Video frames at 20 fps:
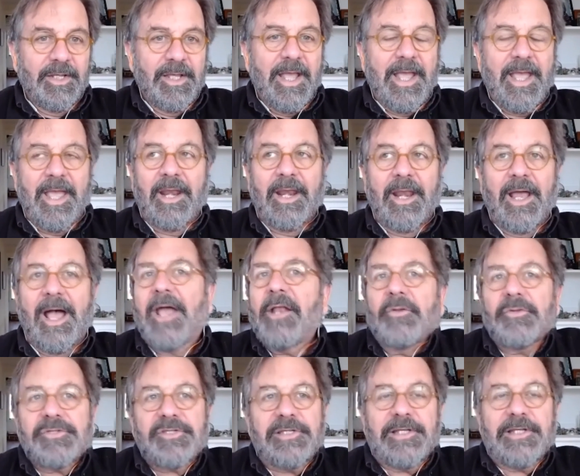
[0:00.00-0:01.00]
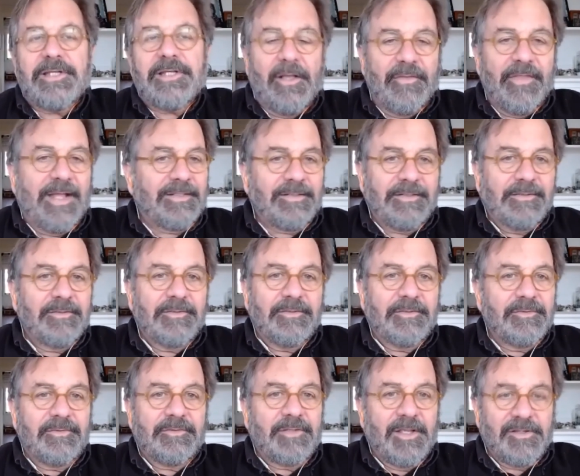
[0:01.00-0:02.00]
And I don't see how that
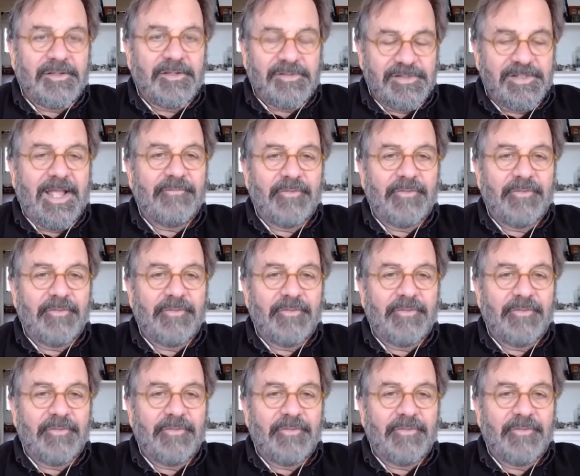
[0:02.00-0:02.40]
doesn't have